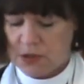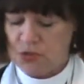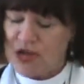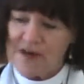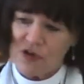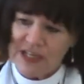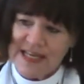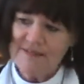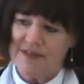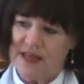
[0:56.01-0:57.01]
to never
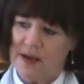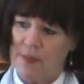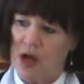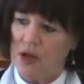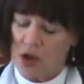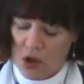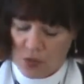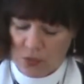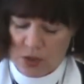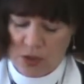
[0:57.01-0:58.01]
leave them
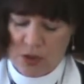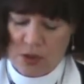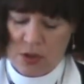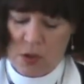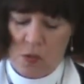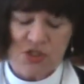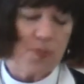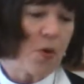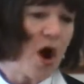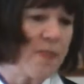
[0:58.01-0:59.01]
alone was
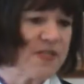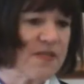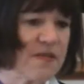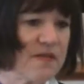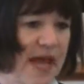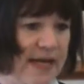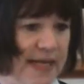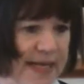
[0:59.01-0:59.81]
a promise that